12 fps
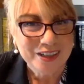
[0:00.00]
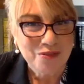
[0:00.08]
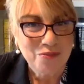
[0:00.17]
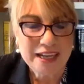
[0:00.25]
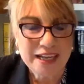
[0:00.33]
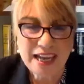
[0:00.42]

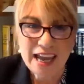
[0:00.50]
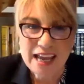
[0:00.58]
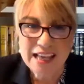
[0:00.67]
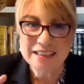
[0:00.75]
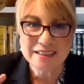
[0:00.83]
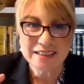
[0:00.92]
We
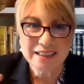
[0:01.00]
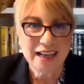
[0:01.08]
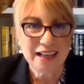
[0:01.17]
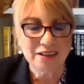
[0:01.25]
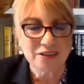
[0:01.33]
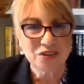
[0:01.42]
can't
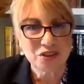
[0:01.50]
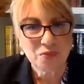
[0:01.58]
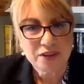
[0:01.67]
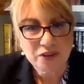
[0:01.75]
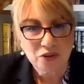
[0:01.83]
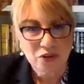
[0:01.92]
tell. So
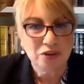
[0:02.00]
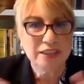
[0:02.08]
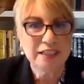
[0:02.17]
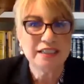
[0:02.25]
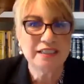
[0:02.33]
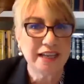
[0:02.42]
in the
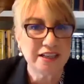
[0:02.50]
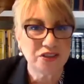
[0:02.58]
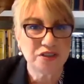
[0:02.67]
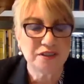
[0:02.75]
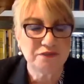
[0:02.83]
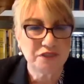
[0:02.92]
early
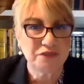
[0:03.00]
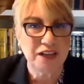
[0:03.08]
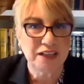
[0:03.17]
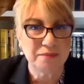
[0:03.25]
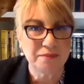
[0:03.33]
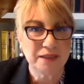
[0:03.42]
stages of
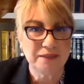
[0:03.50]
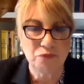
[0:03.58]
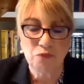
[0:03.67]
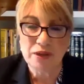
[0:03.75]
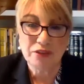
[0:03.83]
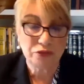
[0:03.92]
development,
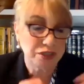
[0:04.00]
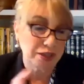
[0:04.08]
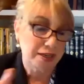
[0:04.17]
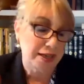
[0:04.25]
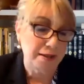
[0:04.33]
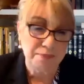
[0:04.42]
whether it's a
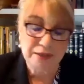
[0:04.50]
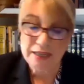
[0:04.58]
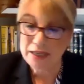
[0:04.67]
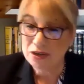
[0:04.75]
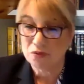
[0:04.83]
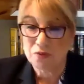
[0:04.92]

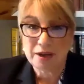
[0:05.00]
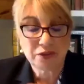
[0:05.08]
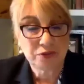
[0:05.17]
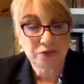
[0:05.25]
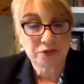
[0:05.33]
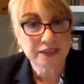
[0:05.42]
company or
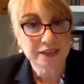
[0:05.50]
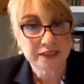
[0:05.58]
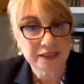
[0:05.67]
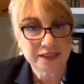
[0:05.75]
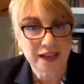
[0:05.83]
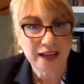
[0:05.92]
whether it's a
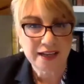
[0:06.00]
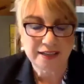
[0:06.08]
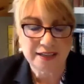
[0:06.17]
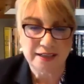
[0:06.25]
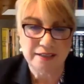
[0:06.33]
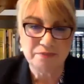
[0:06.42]

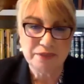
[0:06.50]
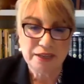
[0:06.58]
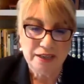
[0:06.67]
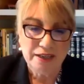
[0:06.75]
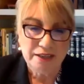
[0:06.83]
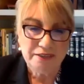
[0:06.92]
society,
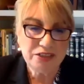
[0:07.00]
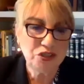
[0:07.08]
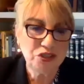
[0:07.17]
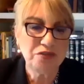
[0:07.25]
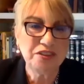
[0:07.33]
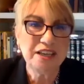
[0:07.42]
these
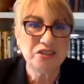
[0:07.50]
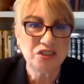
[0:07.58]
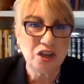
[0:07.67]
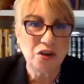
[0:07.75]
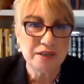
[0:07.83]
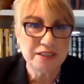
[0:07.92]
two things
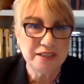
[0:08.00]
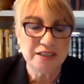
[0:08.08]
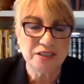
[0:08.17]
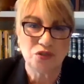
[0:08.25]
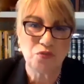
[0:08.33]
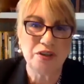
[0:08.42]

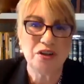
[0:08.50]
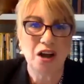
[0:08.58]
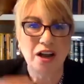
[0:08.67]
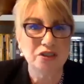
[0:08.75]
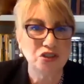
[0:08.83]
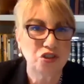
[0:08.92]
coexist. Where
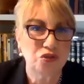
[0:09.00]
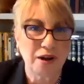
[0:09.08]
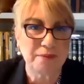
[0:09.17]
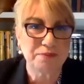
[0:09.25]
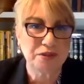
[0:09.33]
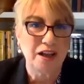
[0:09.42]
knowledge
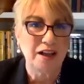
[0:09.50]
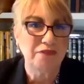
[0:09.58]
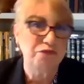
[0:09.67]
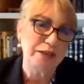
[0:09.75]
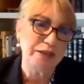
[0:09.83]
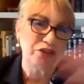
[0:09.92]
drops off,
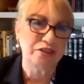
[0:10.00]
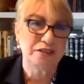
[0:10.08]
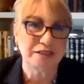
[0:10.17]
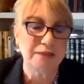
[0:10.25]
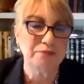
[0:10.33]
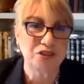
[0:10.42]
we just
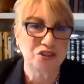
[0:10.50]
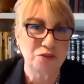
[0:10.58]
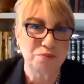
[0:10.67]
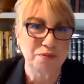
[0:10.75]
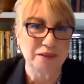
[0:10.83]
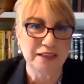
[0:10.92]

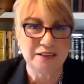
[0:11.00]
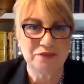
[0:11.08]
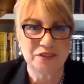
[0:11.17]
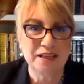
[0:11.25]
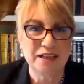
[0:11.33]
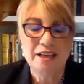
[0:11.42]
substitute
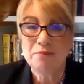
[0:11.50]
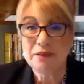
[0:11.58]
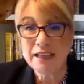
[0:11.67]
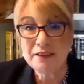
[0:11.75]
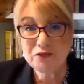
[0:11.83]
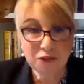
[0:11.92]
beliefs.
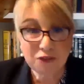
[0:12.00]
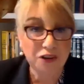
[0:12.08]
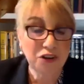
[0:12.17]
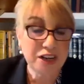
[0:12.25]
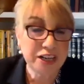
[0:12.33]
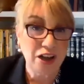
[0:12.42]
Beliefs are
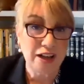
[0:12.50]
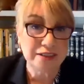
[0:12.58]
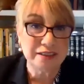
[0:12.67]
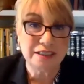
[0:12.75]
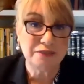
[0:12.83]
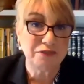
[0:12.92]
very
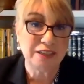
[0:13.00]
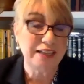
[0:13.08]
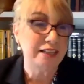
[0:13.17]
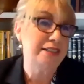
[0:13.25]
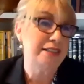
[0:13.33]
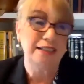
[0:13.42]
cognitively
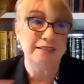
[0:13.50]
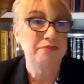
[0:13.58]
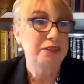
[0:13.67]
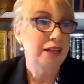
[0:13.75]
easy.